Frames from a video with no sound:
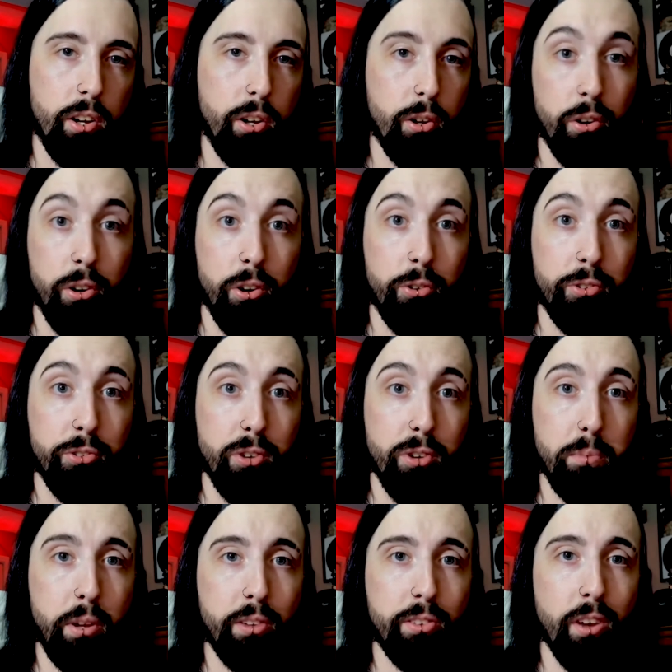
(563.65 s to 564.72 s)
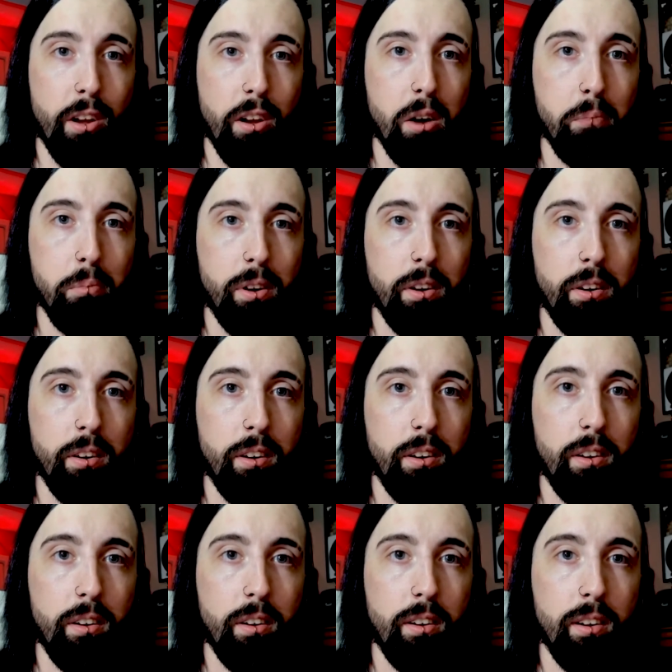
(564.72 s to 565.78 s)
your new streaming setup.
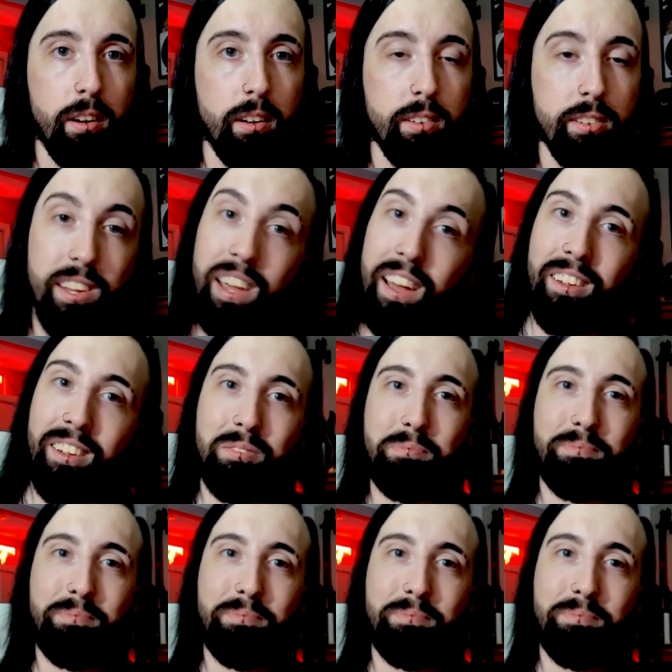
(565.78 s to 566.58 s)
See ya.